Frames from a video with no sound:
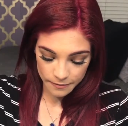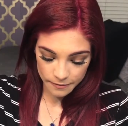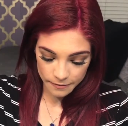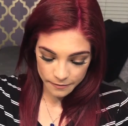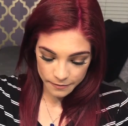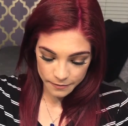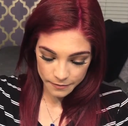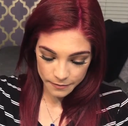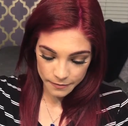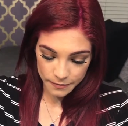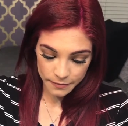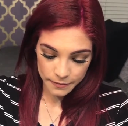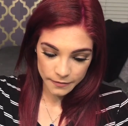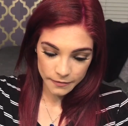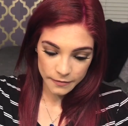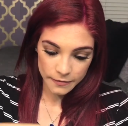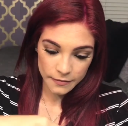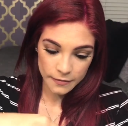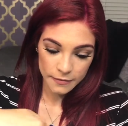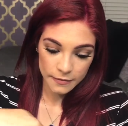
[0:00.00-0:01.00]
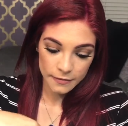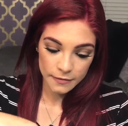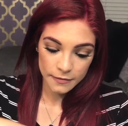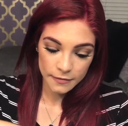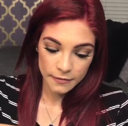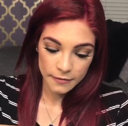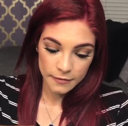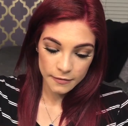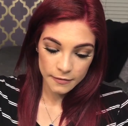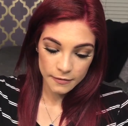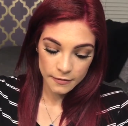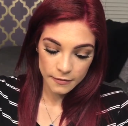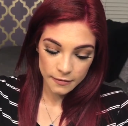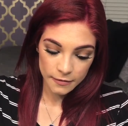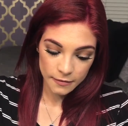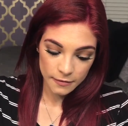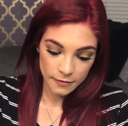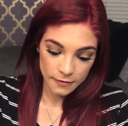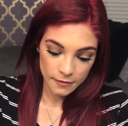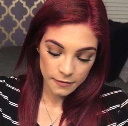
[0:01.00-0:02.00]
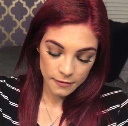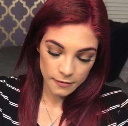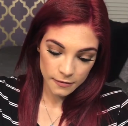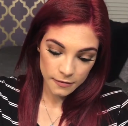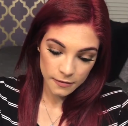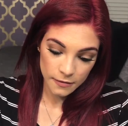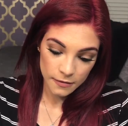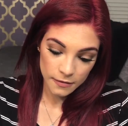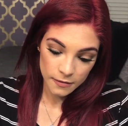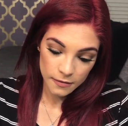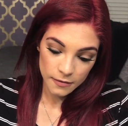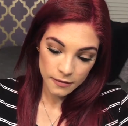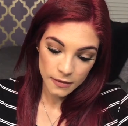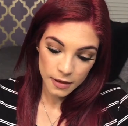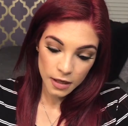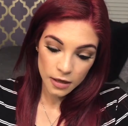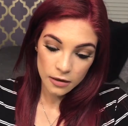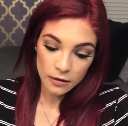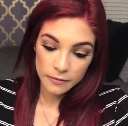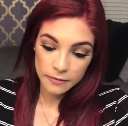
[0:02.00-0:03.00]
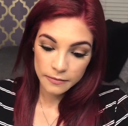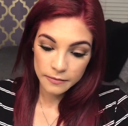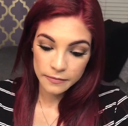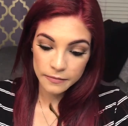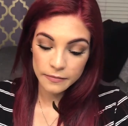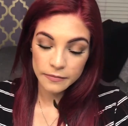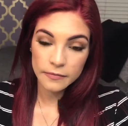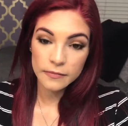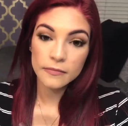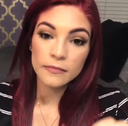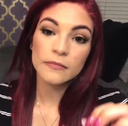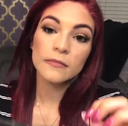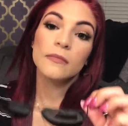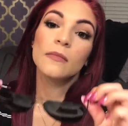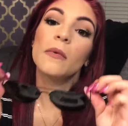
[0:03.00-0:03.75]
(no one is talking)